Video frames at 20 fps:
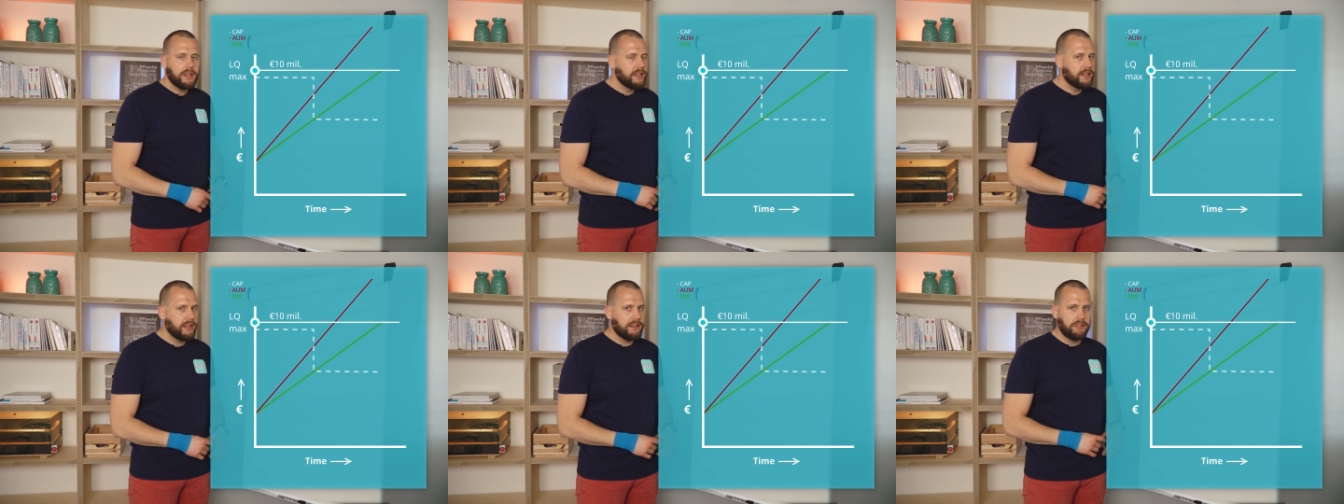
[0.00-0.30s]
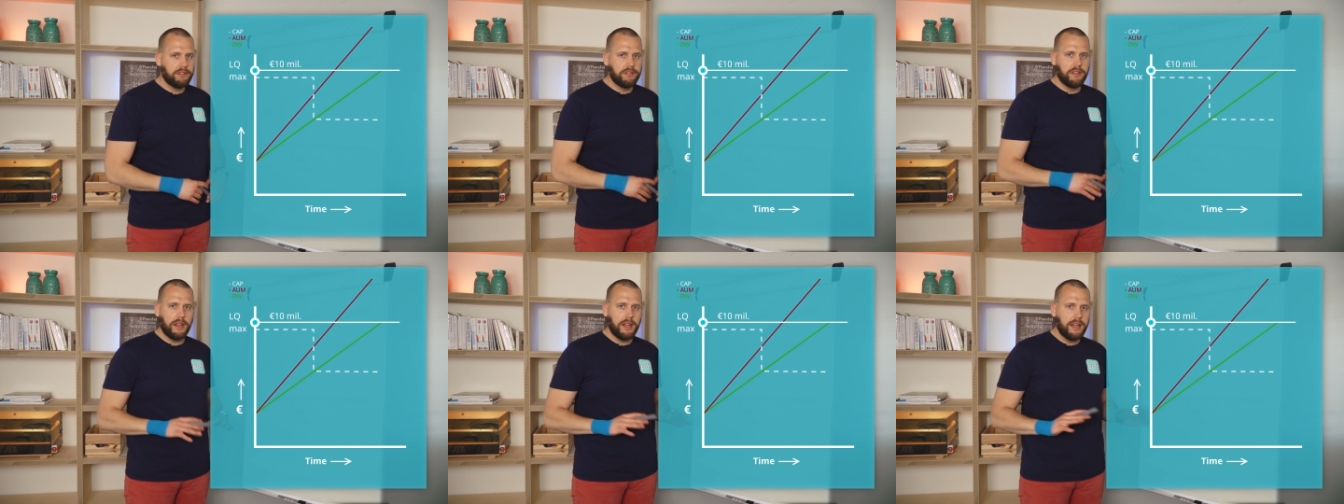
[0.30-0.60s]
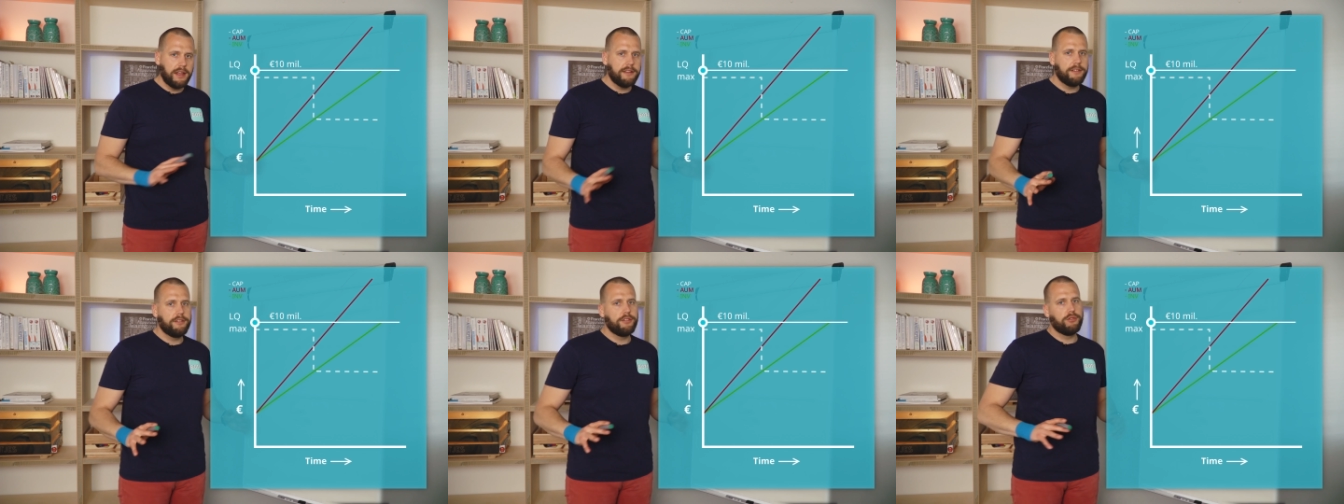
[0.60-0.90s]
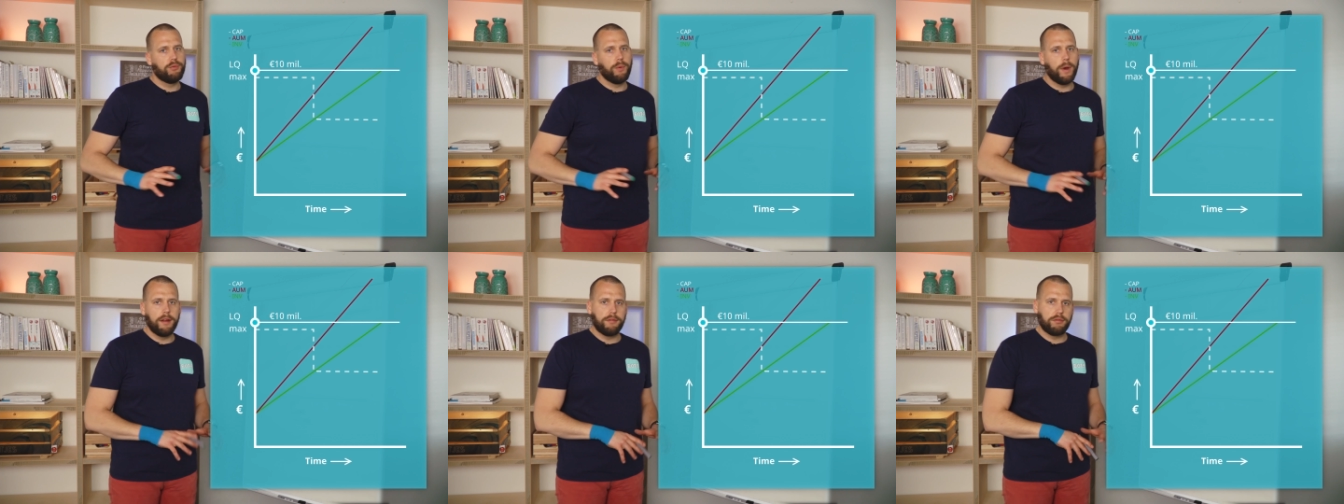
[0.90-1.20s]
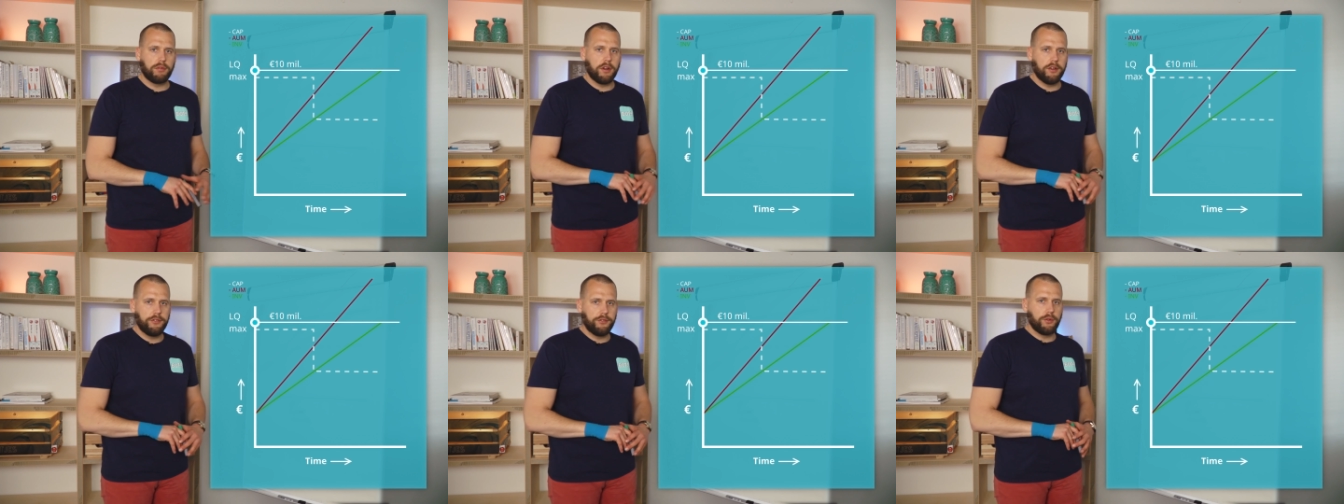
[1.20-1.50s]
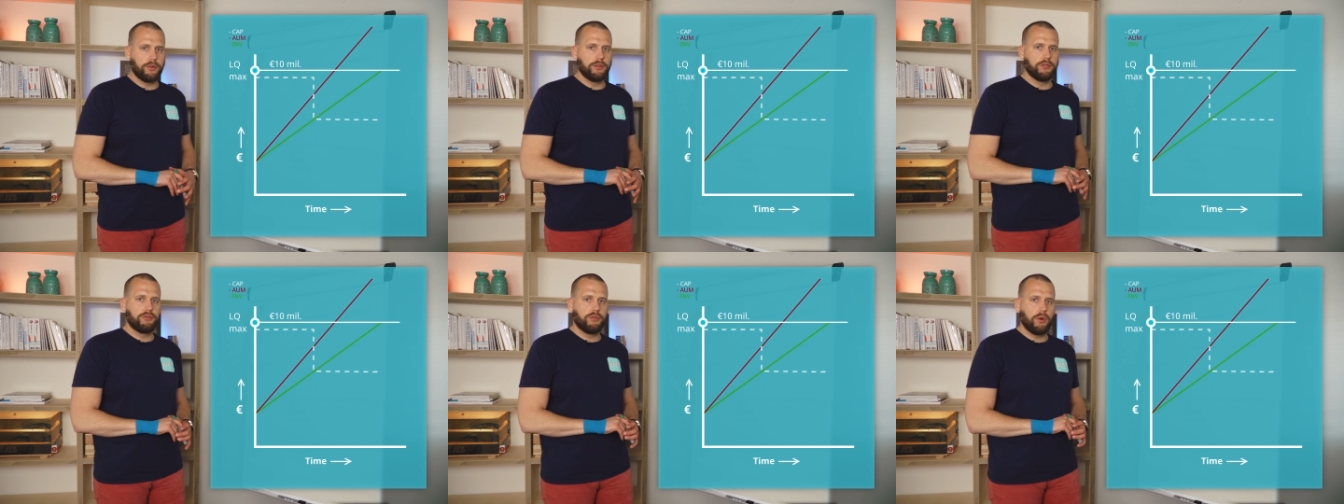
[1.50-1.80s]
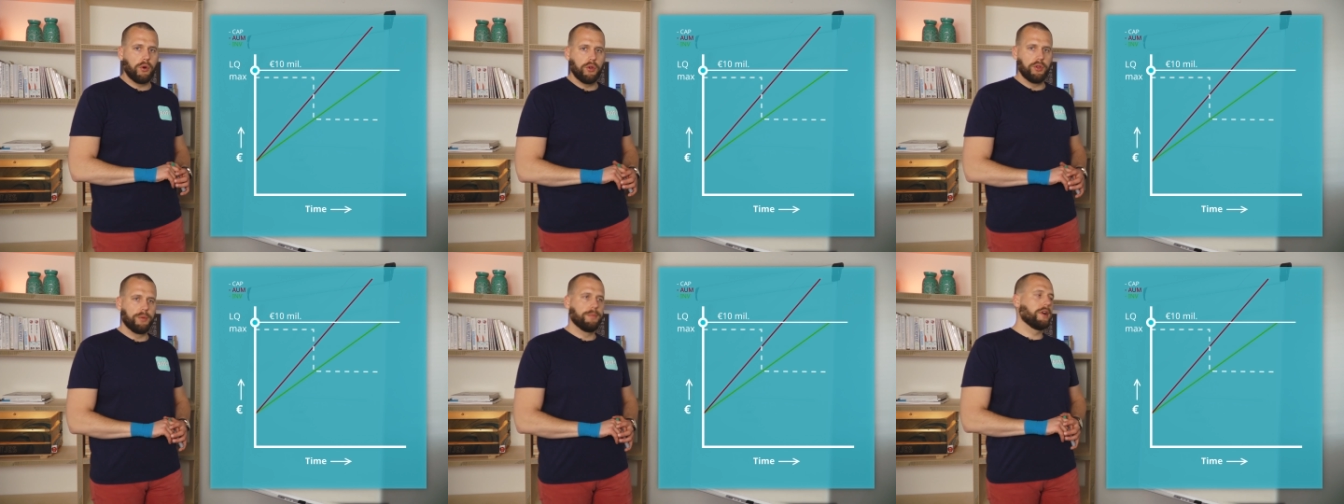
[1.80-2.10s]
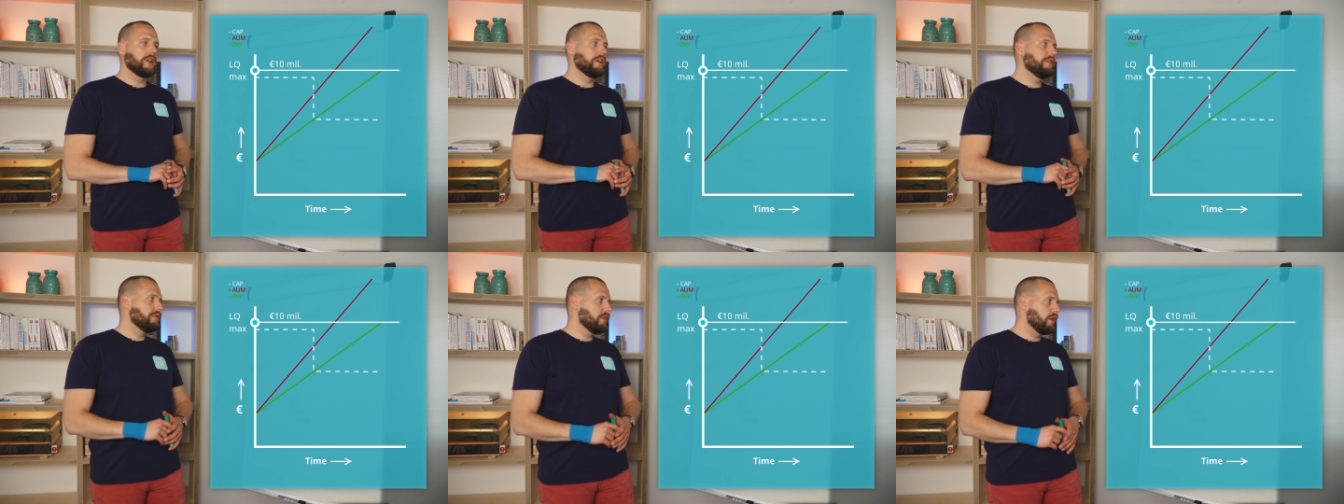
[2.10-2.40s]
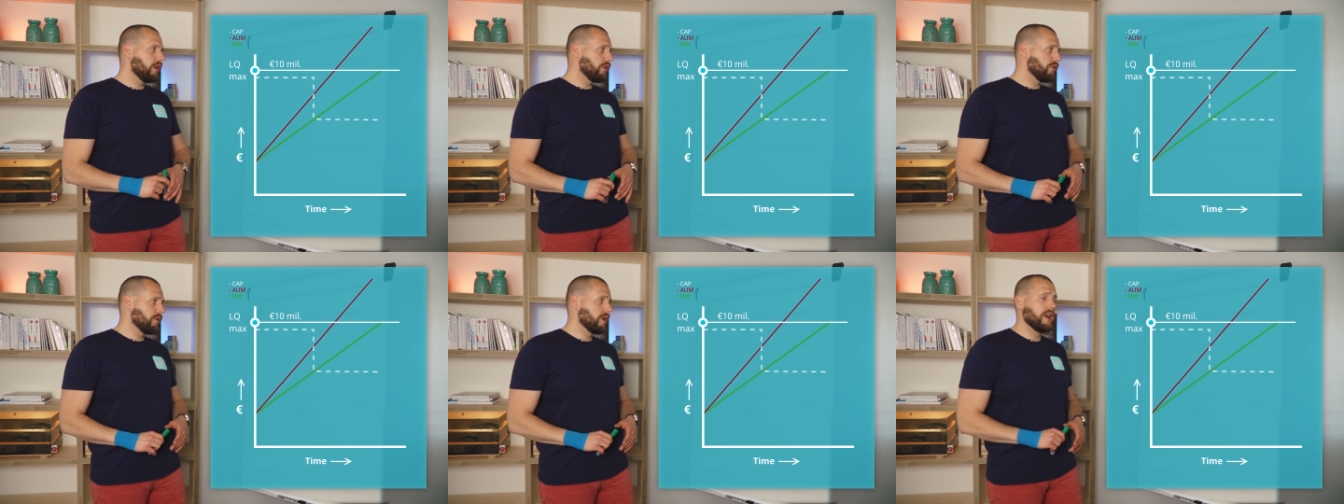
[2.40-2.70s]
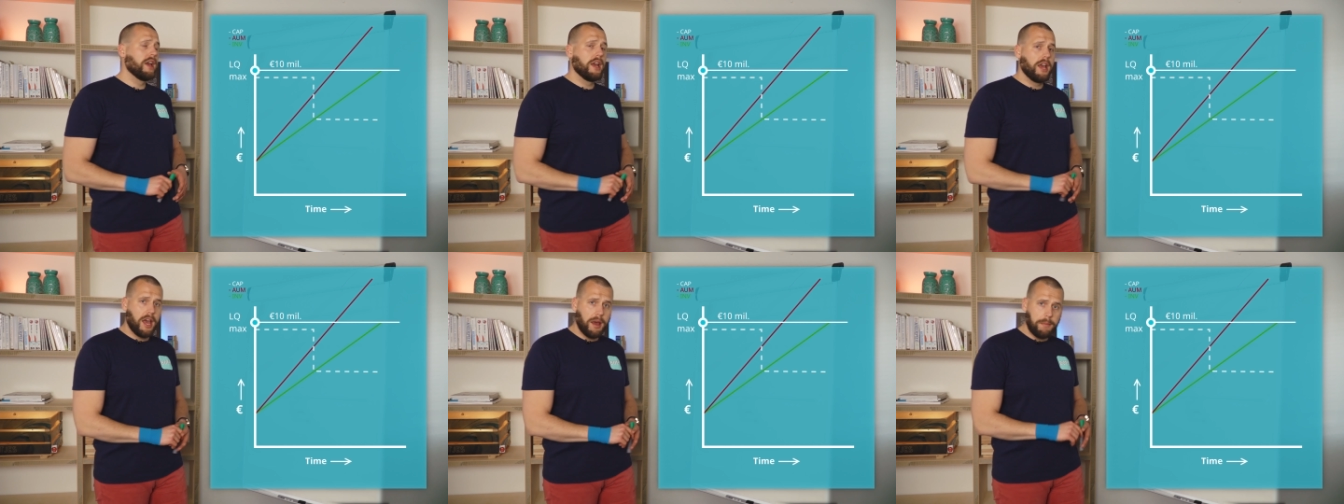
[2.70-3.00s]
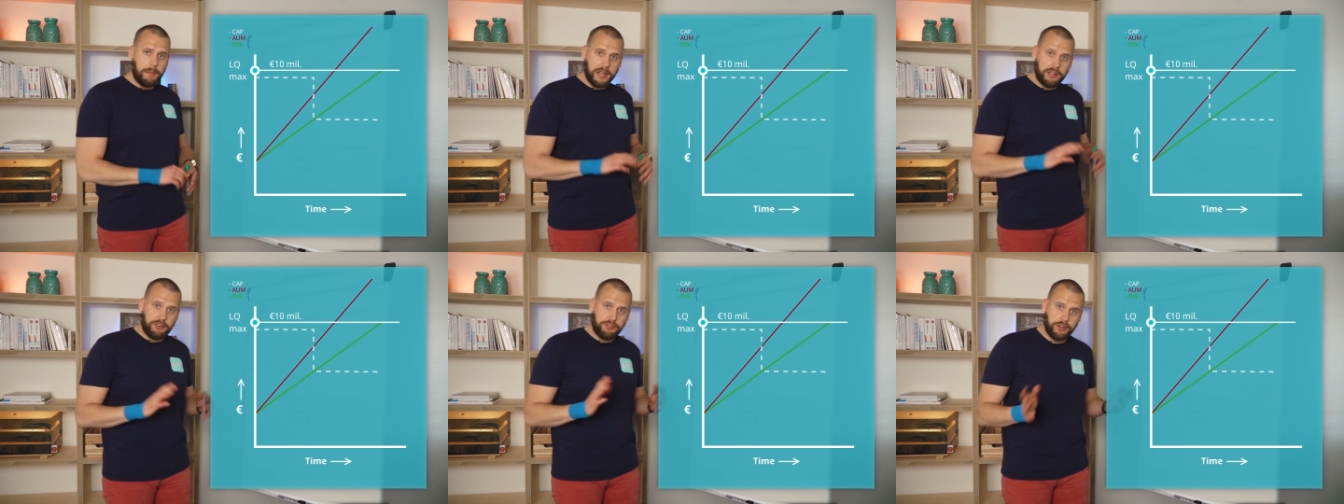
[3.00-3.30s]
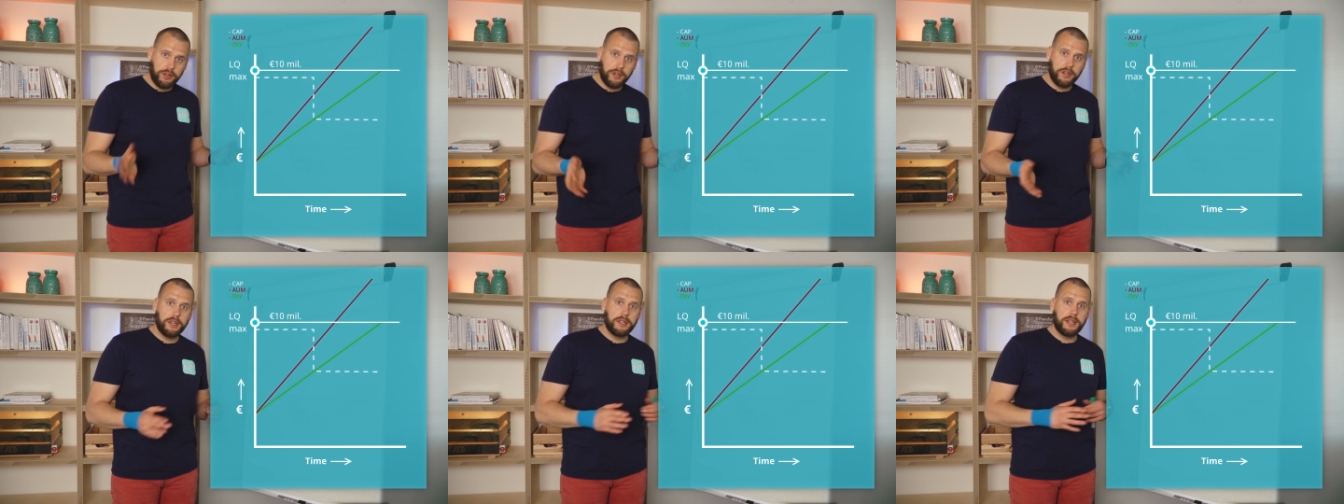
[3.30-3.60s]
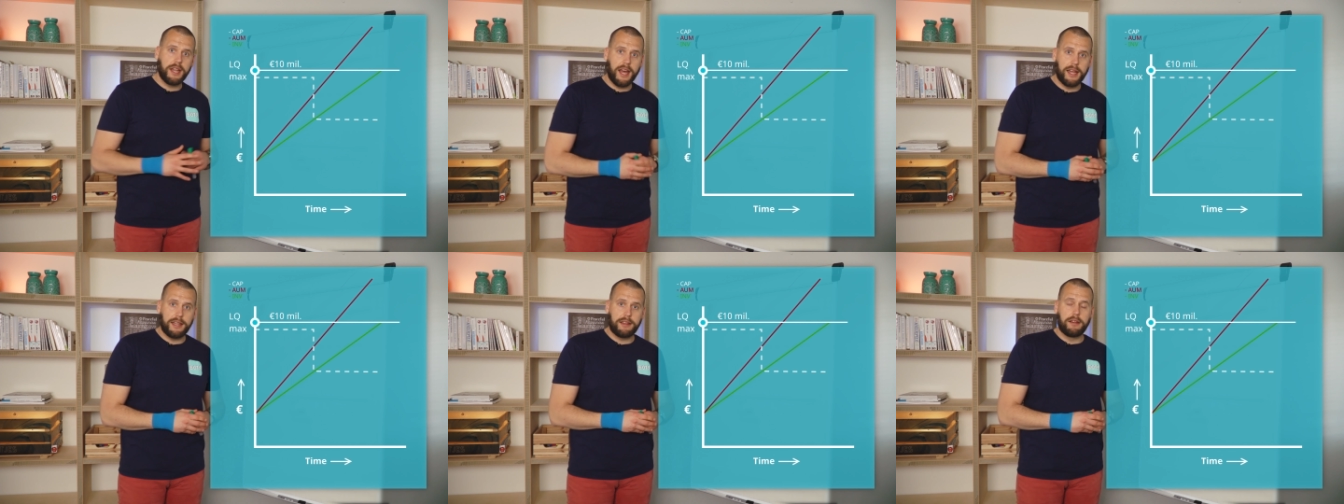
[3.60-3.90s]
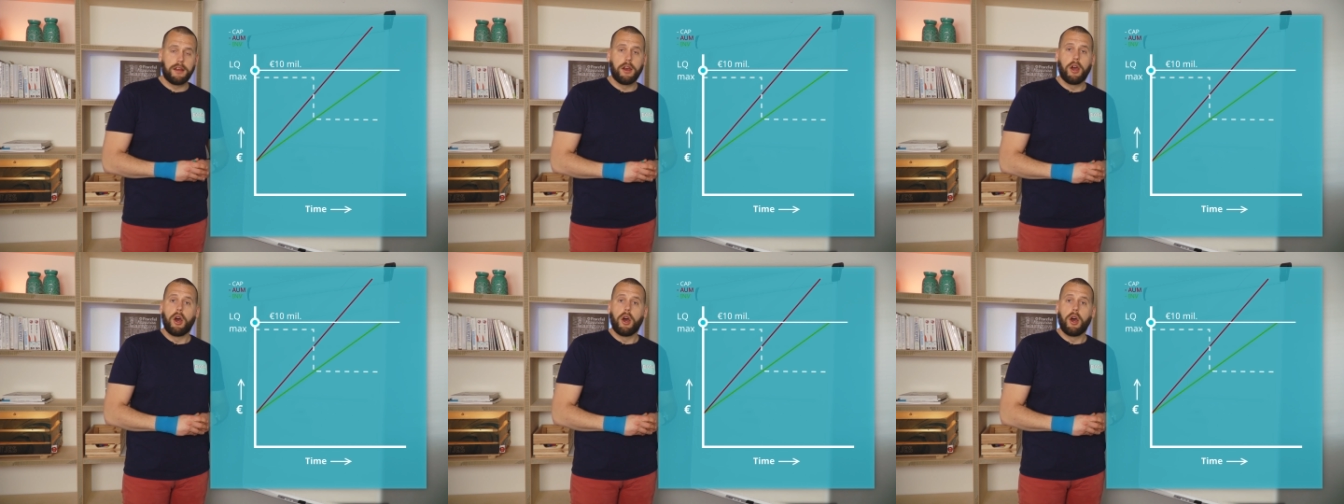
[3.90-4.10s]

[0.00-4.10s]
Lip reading: and this is the easiest way for us to control the money flow and make sure that